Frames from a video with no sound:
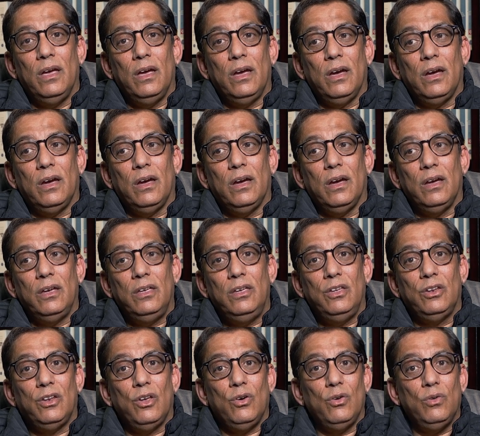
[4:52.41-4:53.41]
uh,
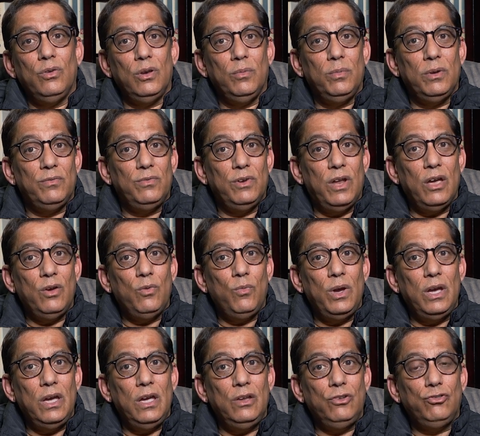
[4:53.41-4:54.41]
you know, a little bit of
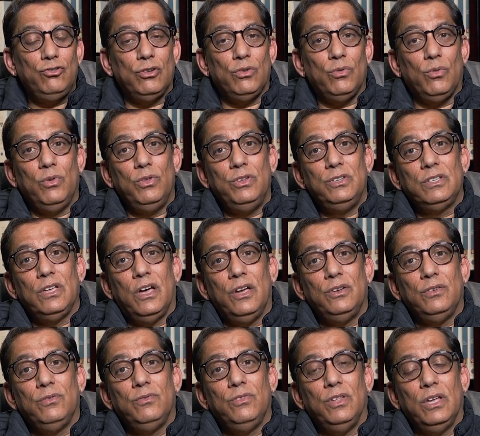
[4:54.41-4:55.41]
language and all these
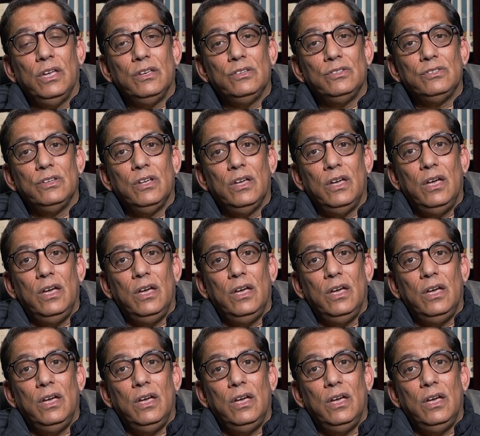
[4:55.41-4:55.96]
kind of things.